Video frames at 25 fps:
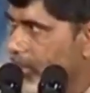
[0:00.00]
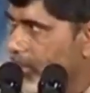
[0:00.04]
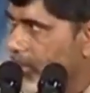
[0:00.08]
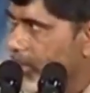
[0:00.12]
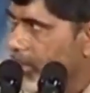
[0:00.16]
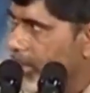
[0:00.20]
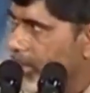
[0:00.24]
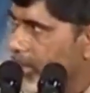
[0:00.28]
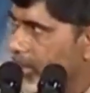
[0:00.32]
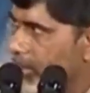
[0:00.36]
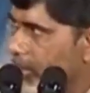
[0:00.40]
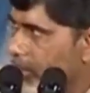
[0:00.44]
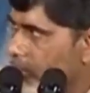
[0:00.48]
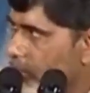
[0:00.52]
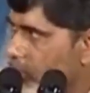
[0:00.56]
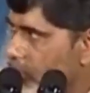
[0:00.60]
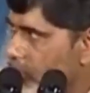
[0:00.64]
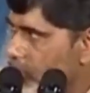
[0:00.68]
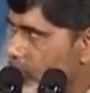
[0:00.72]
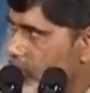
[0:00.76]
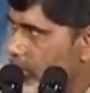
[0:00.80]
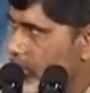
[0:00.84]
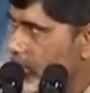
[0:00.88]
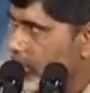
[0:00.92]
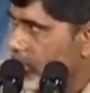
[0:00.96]
Knowledge
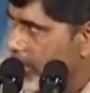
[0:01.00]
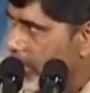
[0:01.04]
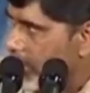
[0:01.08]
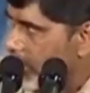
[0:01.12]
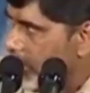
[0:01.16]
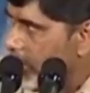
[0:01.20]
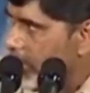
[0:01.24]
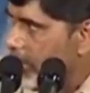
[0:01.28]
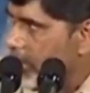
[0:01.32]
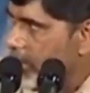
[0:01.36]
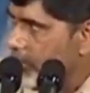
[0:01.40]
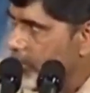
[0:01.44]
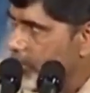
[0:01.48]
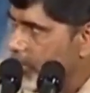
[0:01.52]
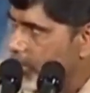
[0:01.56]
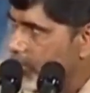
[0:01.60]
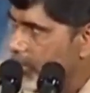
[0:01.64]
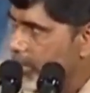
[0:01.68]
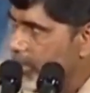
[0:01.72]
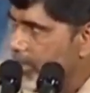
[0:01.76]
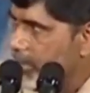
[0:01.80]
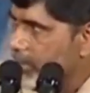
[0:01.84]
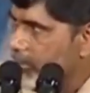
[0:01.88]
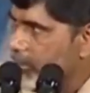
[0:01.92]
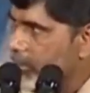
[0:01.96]
revolution to eradicate
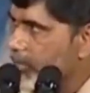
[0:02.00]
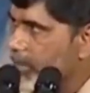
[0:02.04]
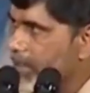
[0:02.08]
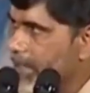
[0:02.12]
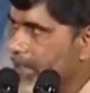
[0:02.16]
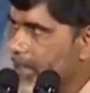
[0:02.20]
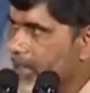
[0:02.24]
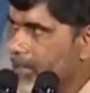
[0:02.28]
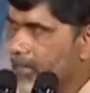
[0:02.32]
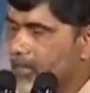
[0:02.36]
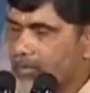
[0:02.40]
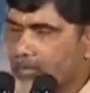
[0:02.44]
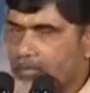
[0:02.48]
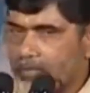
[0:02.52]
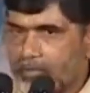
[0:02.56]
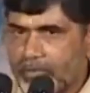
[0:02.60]
poverty of the mind